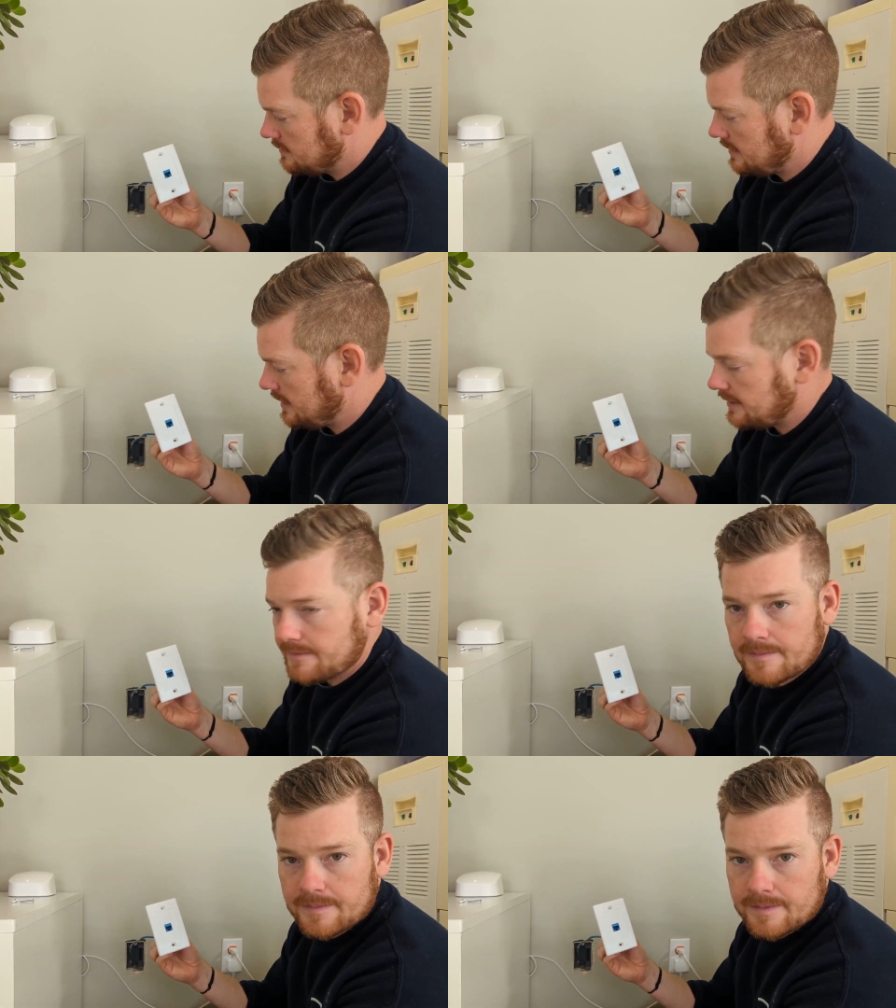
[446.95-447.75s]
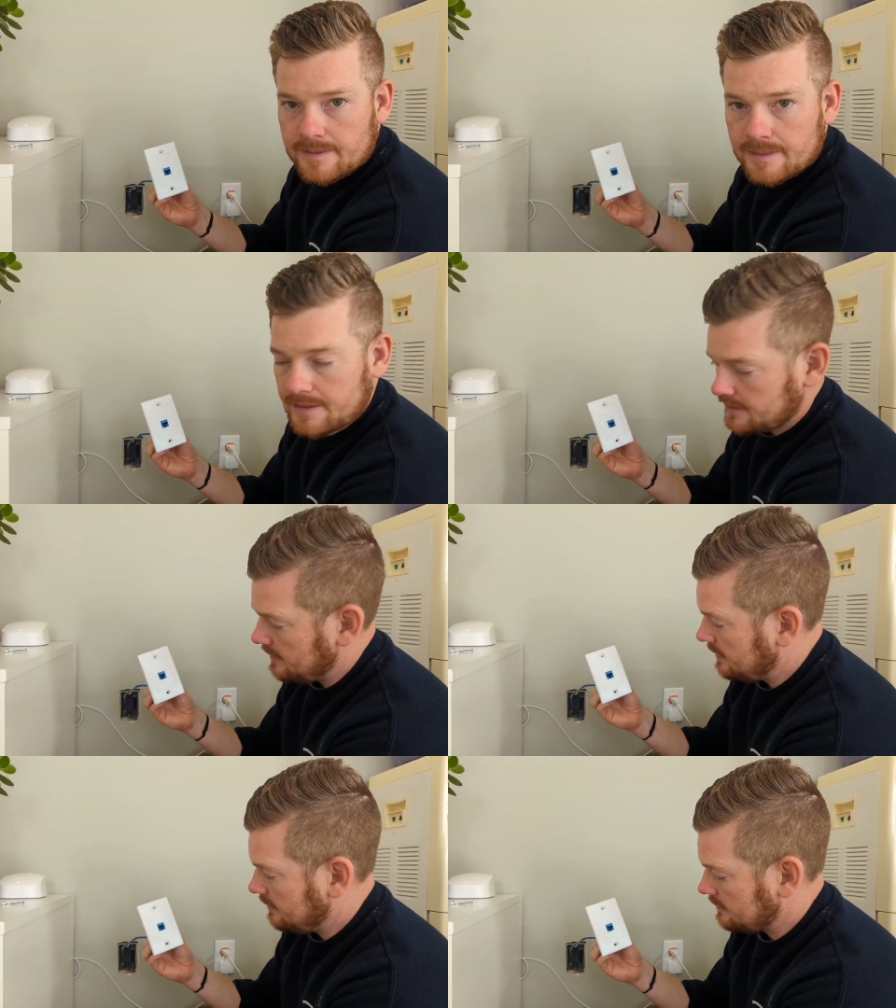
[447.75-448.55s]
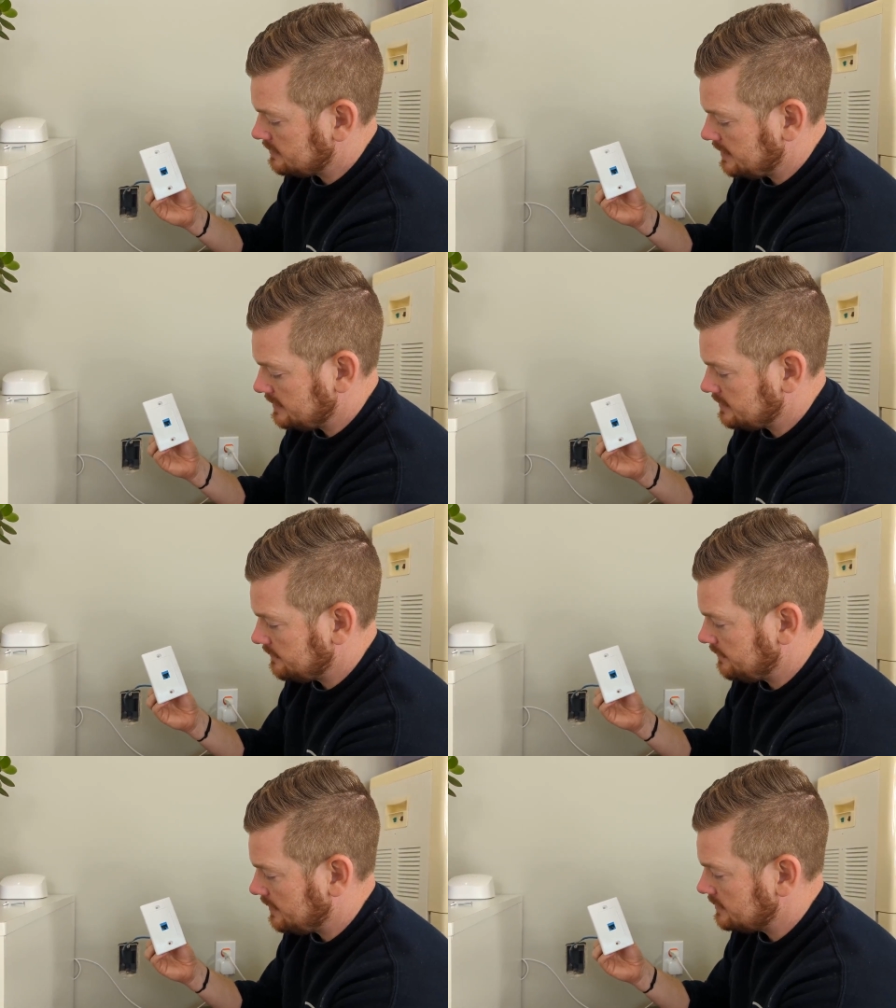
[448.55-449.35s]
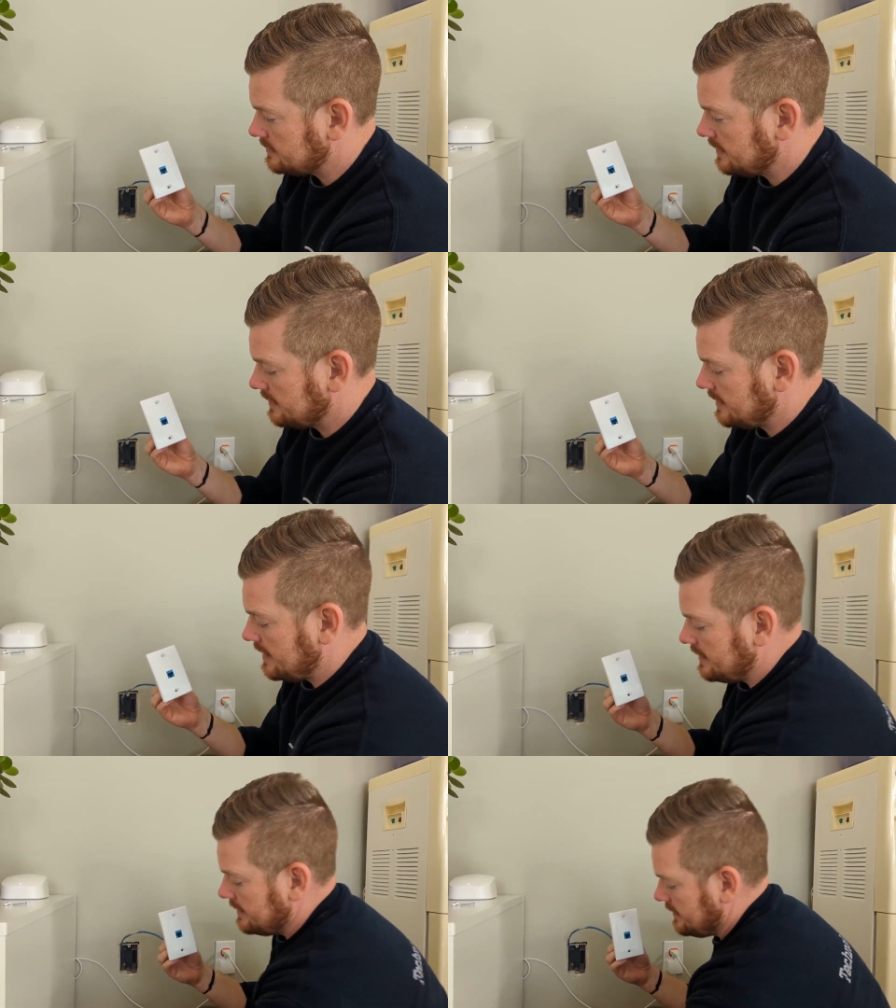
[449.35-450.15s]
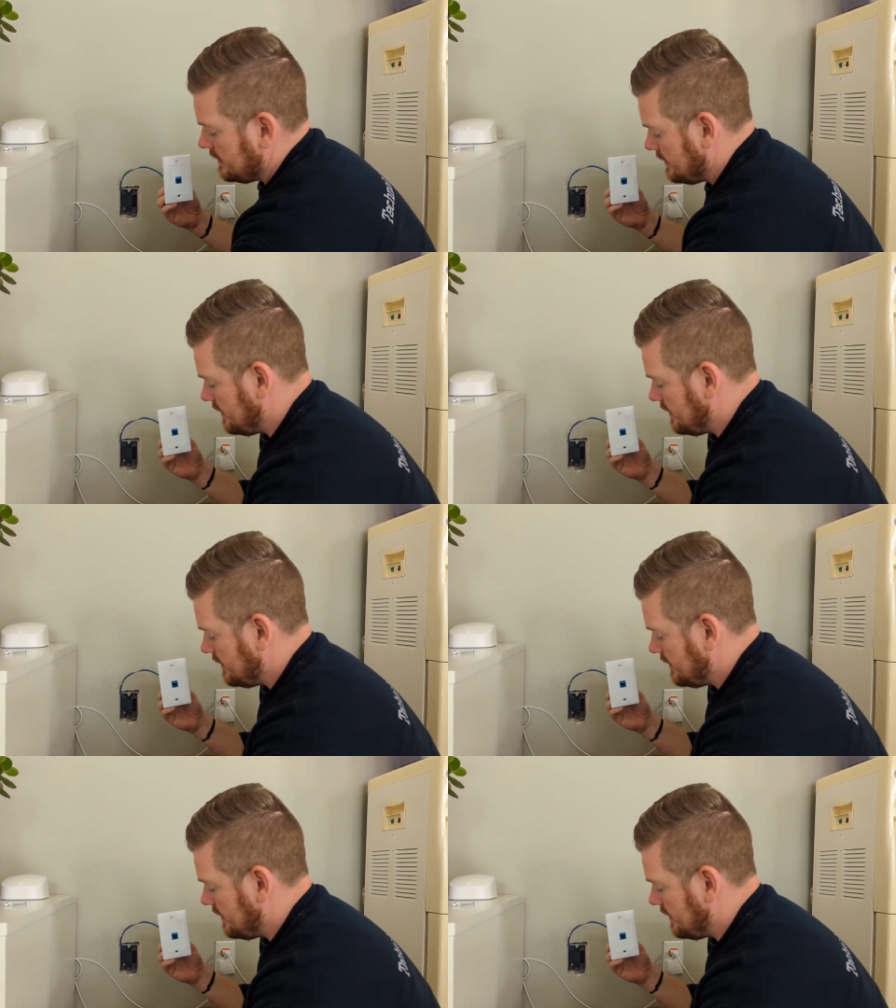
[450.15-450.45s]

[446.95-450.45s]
okay? And it looks nice and flush like that.